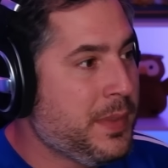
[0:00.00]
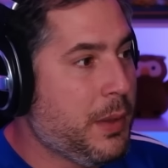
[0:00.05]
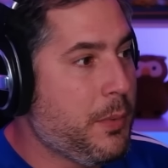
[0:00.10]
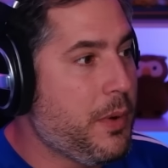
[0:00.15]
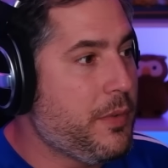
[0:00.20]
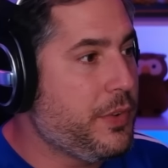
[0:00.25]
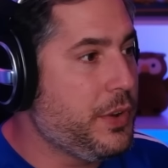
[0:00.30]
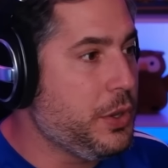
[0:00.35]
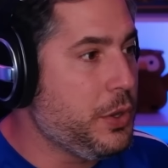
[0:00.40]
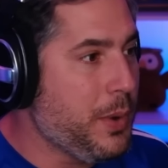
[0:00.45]

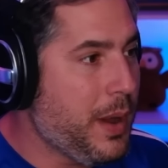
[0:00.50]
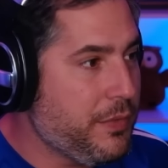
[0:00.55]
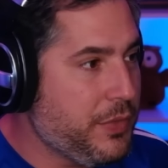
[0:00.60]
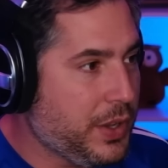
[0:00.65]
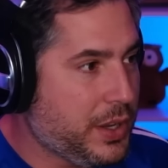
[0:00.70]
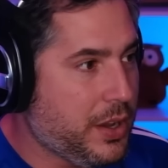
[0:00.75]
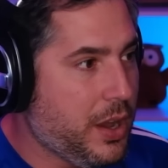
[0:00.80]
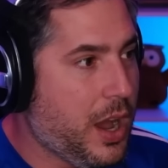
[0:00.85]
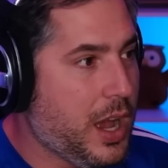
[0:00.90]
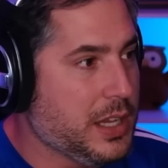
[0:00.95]
However, you do have
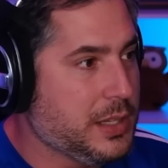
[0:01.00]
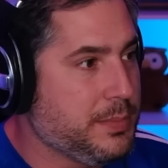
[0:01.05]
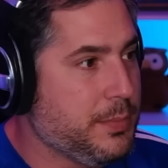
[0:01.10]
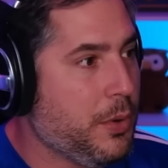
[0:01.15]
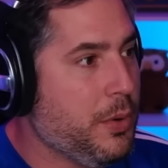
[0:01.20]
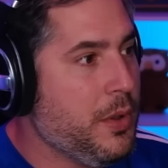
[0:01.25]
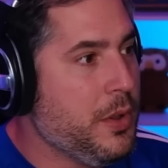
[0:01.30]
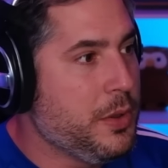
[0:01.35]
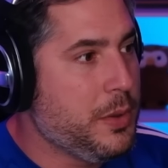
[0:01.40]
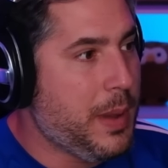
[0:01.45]
the
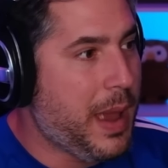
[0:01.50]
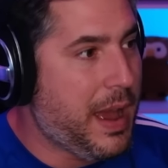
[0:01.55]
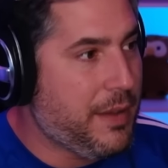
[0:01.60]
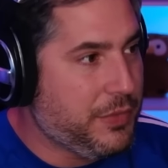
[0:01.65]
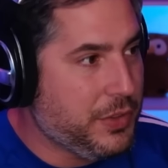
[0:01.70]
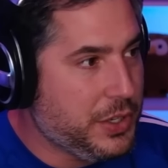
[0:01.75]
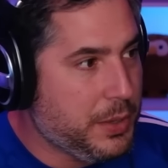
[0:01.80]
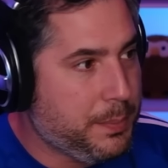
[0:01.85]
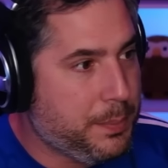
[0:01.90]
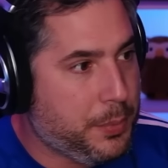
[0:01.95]
Cosmo, you
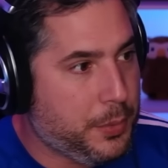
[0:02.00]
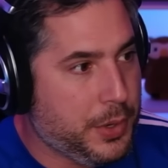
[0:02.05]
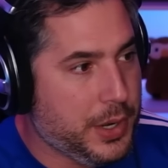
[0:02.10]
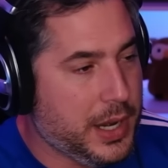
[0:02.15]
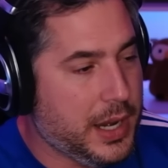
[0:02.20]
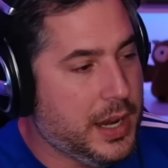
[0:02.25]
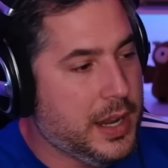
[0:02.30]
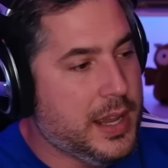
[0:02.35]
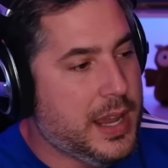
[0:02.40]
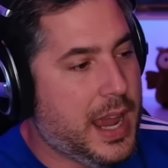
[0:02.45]
have the
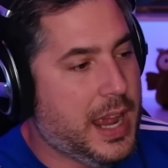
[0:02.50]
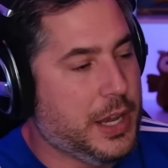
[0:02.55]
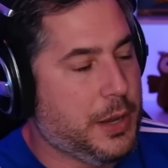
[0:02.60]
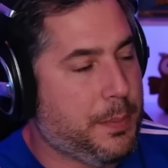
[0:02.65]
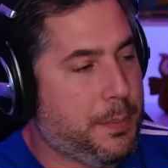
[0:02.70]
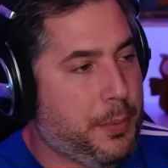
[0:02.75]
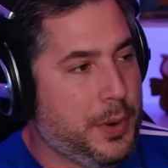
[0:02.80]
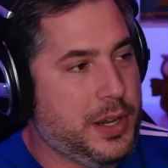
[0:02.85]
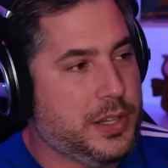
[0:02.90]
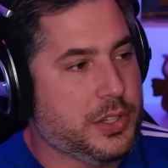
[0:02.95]
Debris, and
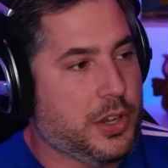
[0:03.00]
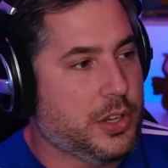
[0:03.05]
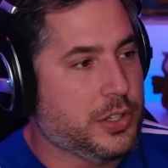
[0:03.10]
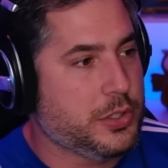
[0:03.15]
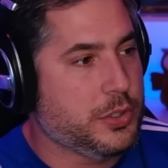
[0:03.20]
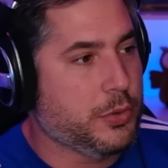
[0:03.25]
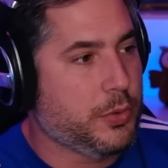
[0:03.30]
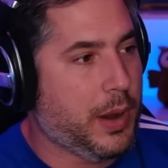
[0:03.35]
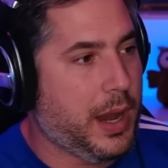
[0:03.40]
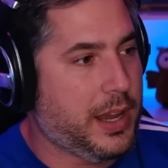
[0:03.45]
Debris is
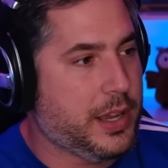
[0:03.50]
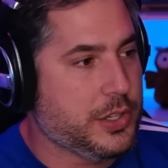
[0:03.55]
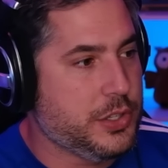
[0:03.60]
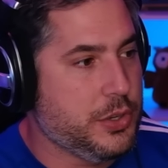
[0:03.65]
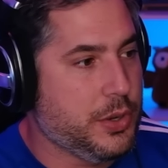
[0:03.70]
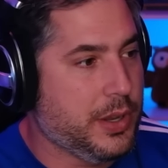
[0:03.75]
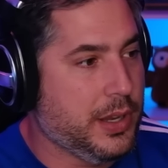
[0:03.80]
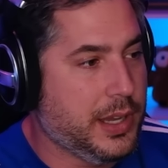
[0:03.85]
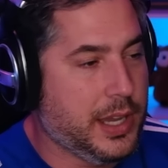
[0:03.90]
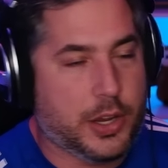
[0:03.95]
also great because
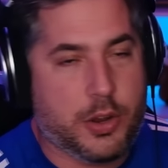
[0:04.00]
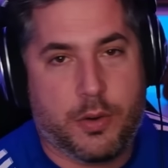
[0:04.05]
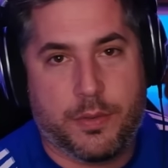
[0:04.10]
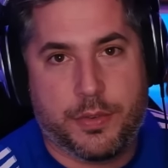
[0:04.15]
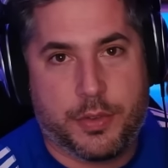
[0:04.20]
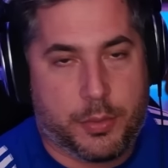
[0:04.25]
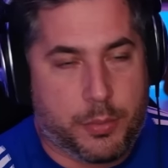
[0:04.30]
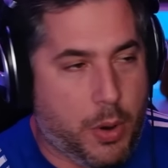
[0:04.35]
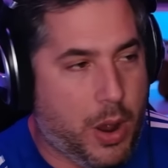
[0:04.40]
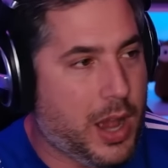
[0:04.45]
you can kick
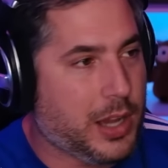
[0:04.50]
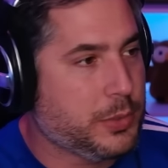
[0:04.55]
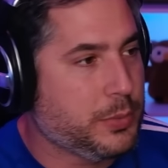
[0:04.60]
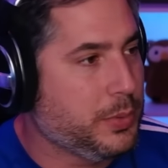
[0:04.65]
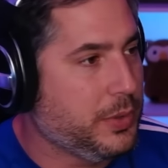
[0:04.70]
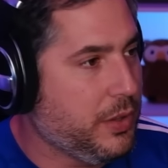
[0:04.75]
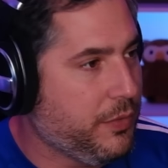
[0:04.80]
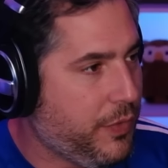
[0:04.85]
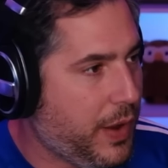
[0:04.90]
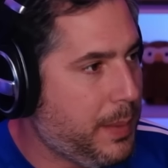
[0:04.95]
over the rocks
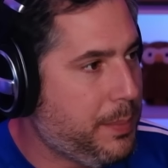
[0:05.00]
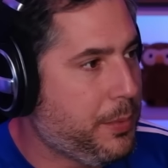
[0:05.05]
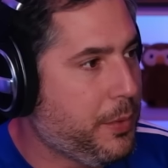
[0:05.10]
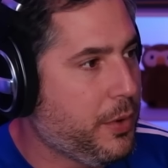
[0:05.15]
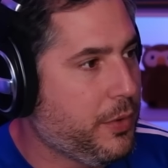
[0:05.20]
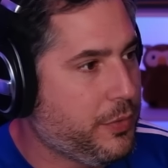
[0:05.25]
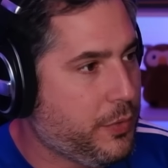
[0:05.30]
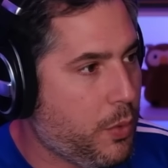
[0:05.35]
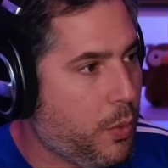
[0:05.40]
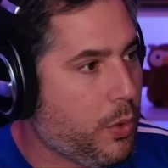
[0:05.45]
with the
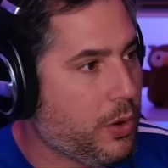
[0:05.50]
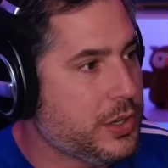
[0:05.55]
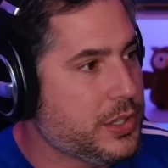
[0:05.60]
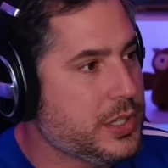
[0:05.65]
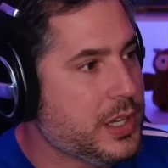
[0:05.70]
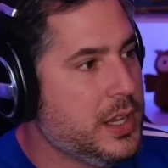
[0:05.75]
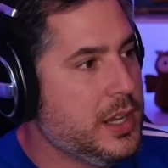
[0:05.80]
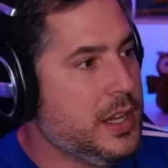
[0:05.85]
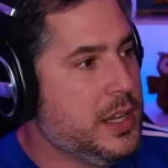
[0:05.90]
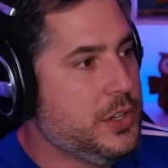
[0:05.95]
Viper, of
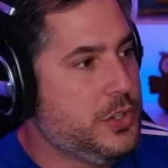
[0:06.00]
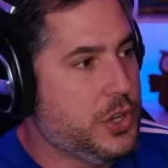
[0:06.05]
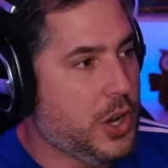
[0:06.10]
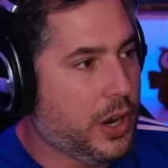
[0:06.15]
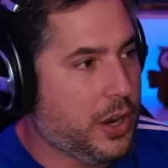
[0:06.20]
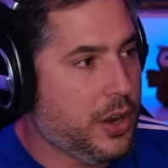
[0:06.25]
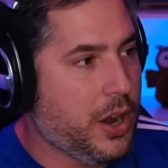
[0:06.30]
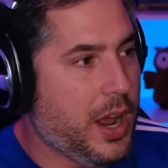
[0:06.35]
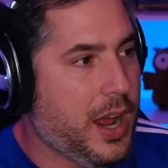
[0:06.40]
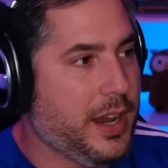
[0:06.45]
course.
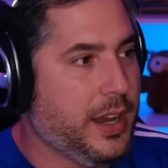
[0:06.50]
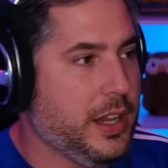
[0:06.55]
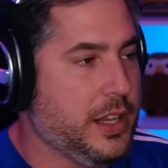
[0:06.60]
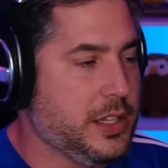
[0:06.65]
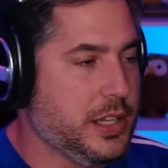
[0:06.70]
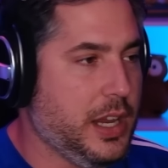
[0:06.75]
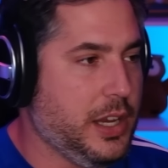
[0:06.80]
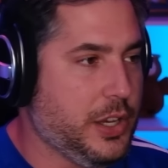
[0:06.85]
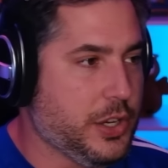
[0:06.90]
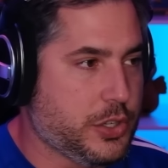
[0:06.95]
Juggernaut
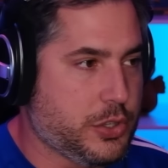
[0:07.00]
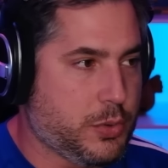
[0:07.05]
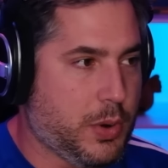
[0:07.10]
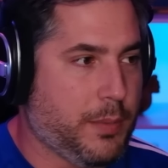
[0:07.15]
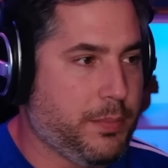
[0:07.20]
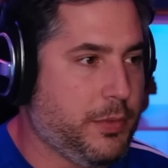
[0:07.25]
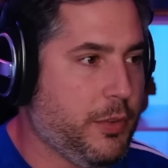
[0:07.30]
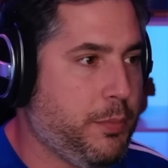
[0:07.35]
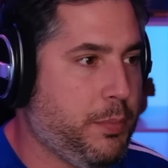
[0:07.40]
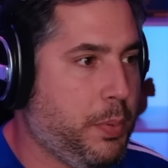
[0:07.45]
is a
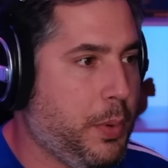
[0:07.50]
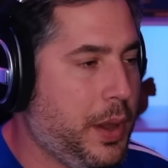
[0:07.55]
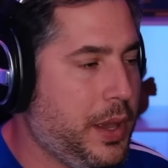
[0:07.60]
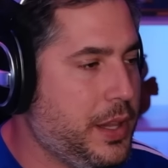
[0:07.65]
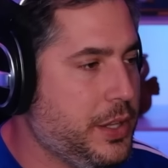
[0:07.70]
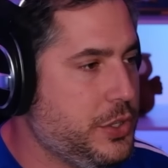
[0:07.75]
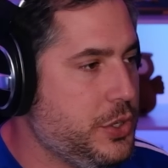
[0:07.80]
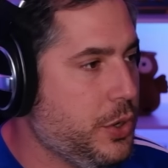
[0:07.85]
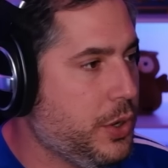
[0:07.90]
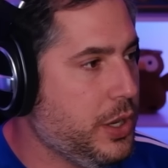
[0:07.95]
disruptive play
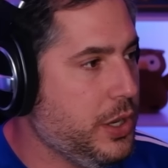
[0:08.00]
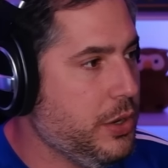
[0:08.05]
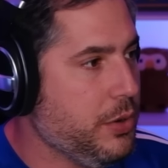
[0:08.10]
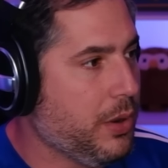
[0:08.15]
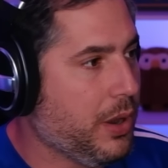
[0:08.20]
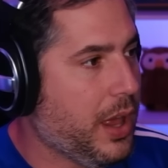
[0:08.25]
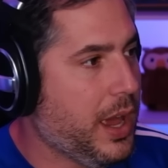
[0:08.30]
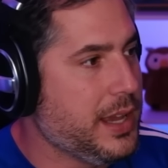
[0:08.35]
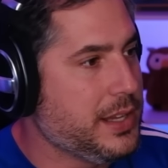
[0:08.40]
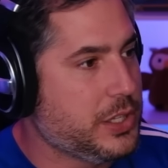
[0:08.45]
that you can
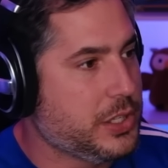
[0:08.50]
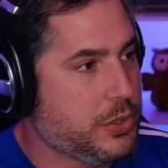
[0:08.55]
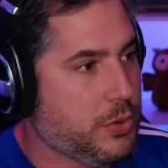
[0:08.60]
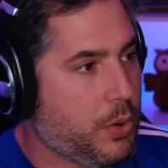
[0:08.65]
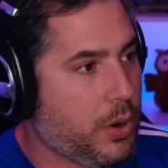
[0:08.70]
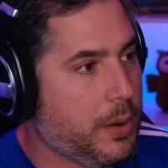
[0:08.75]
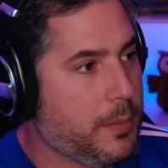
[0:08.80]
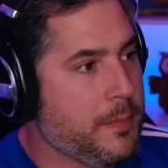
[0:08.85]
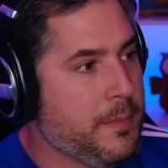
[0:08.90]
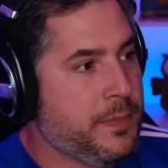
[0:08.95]
utilize
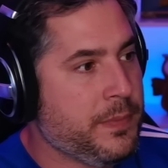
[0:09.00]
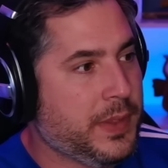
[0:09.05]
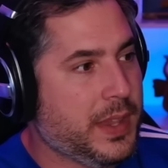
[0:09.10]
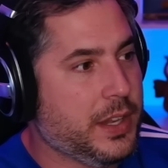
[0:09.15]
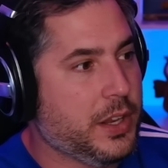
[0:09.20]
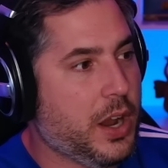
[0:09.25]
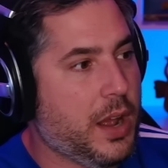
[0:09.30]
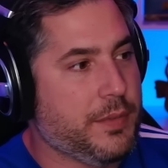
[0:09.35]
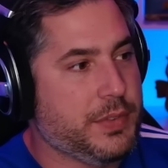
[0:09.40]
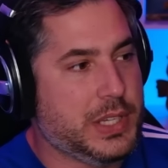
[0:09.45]
Storm,
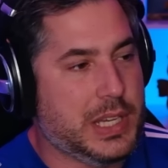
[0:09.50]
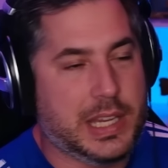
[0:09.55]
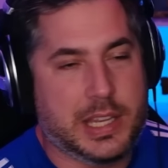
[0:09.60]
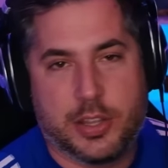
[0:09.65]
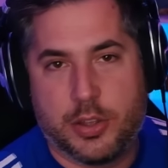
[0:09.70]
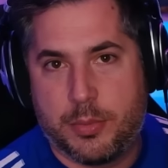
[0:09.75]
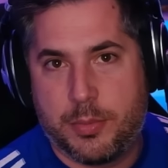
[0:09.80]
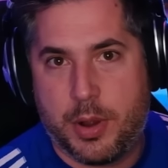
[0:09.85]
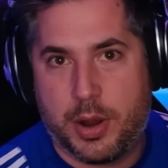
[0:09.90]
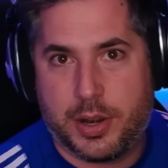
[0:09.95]
and then obviously
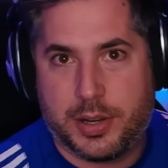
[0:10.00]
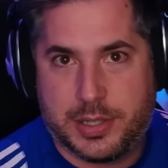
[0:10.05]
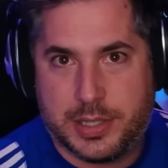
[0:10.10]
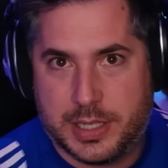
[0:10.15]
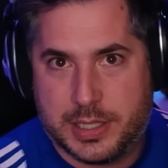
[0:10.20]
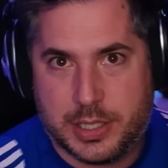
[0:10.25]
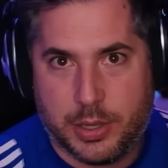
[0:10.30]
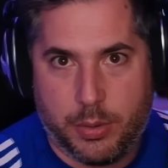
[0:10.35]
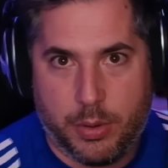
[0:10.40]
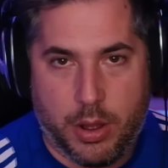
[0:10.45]
Killmonger
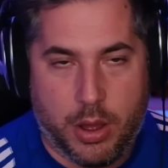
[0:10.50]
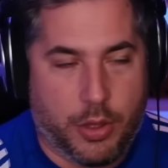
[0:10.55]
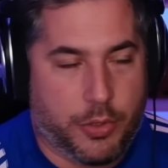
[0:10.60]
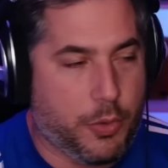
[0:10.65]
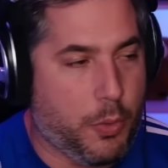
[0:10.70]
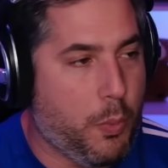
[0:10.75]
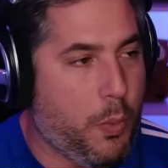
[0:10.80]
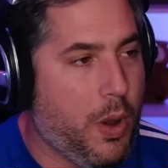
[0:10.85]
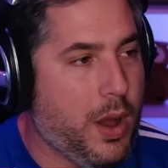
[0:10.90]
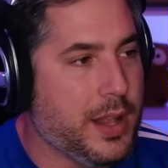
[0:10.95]
takes out all
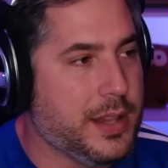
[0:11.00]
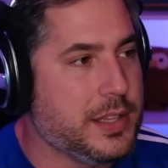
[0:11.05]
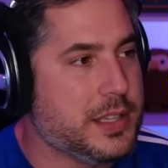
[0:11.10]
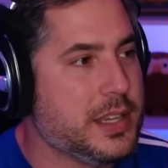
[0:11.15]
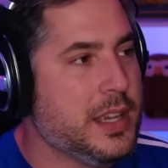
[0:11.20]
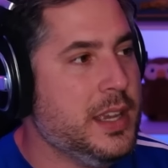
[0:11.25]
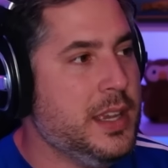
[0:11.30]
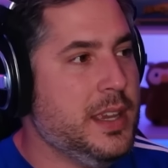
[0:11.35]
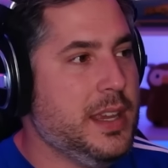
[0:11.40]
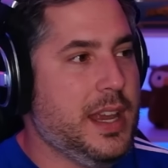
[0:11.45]
the ones.